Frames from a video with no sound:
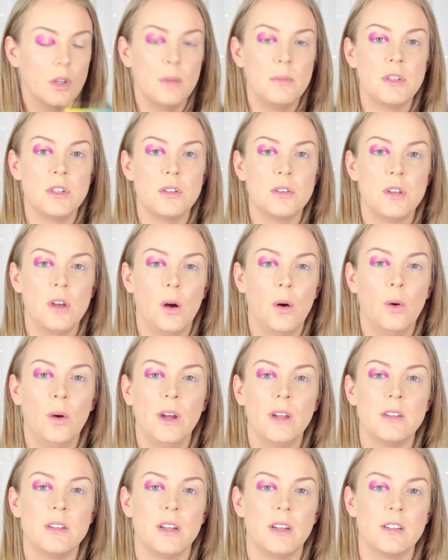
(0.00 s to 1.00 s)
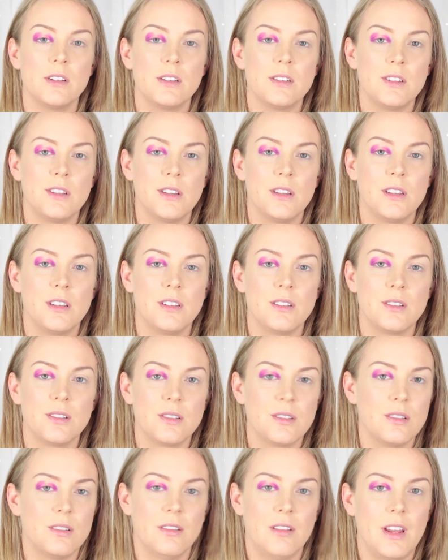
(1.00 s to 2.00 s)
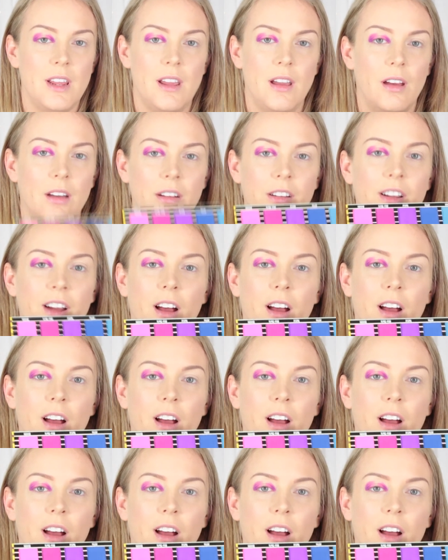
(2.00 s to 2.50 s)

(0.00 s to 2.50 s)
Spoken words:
I'm so addicted to these neon